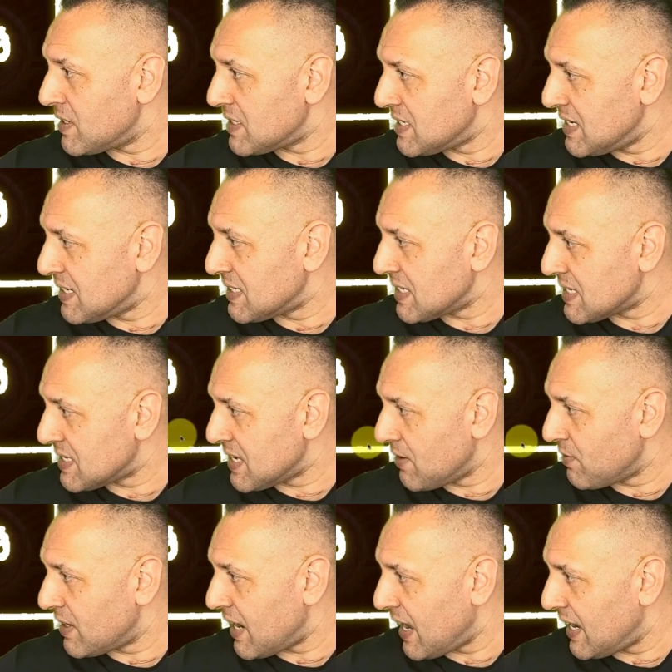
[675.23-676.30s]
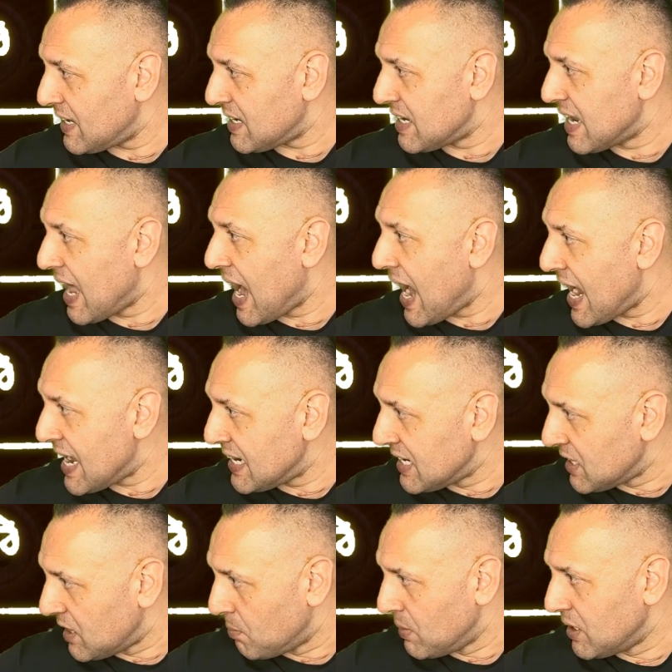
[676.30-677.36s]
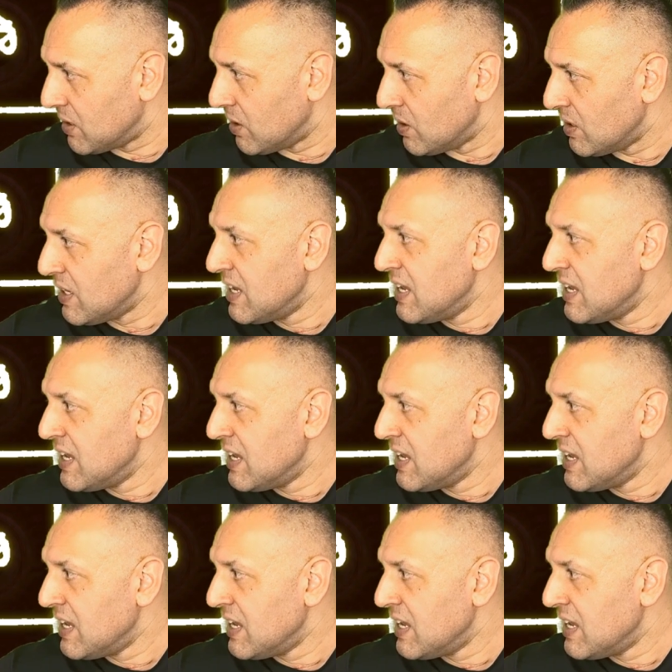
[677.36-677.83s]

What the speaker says: 6, 7, 8, 9 in the middle.